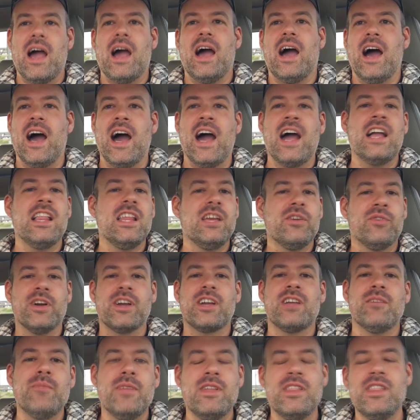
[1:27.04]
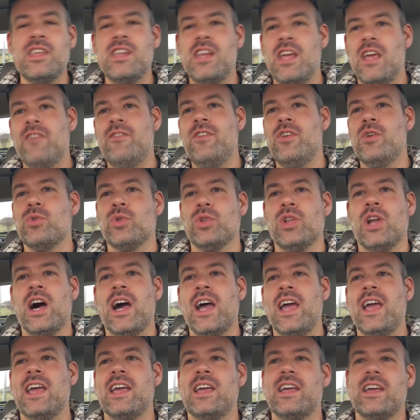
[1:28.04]
highly recommended if you
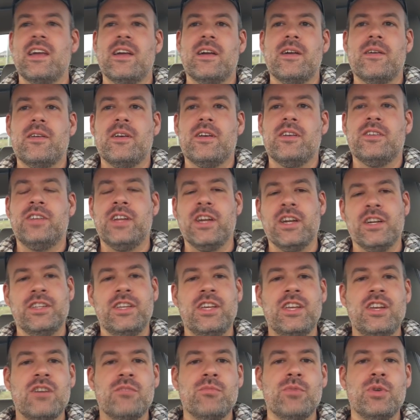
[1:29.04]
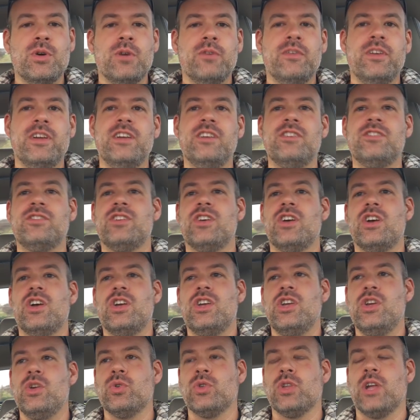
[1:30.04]
like Tarantino movies,
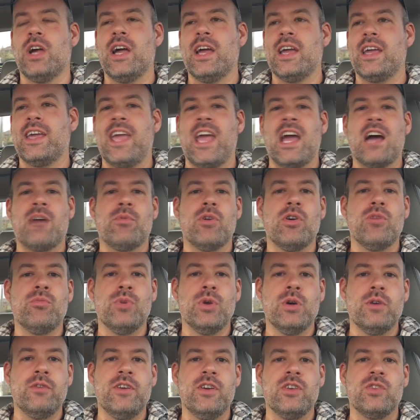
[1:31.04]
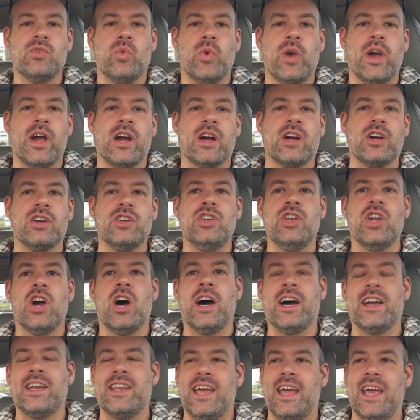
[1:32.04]
you like cowboy movies where
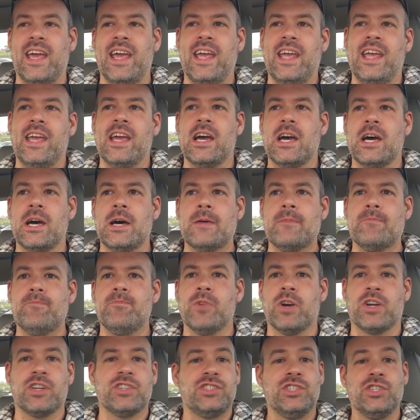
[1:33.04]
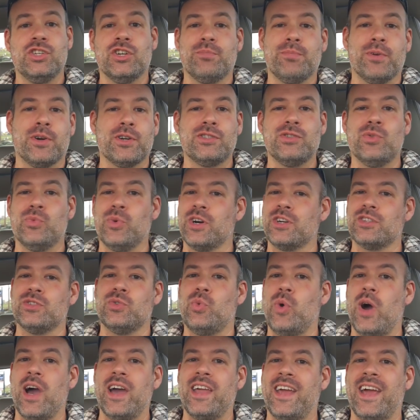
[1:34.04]
not a single person wears a
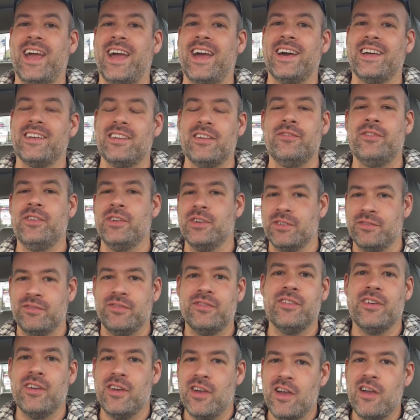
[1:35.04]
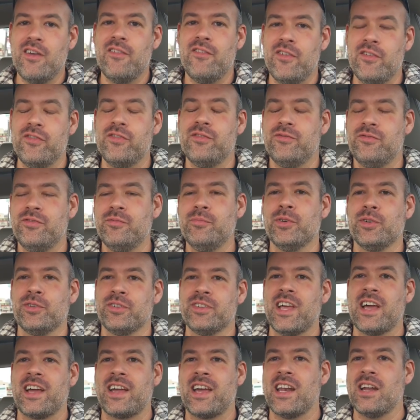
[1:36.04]
white hat, if you're familiar
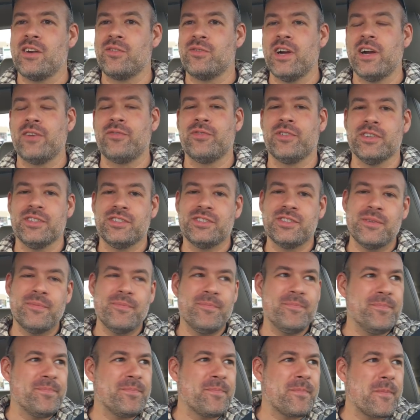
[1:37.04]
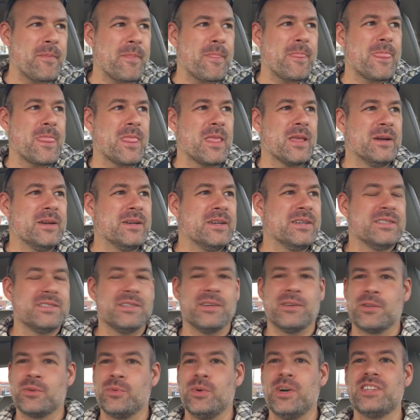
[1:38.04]
with that kind of reference.
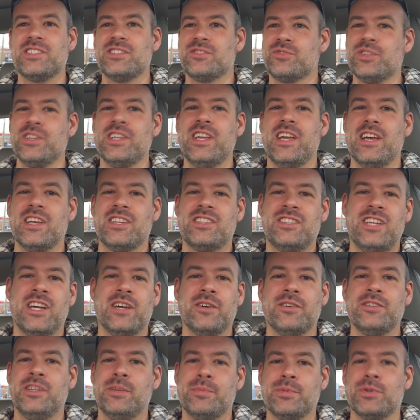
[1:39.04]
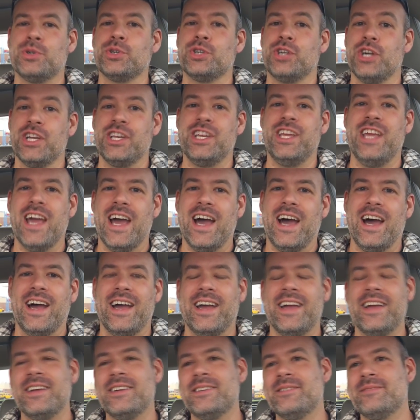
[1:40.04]
So there wasn't really a stereotypical good
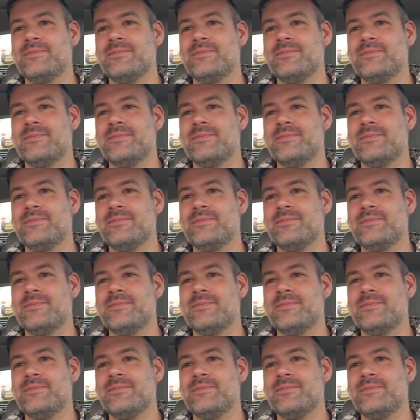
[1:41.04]
guy.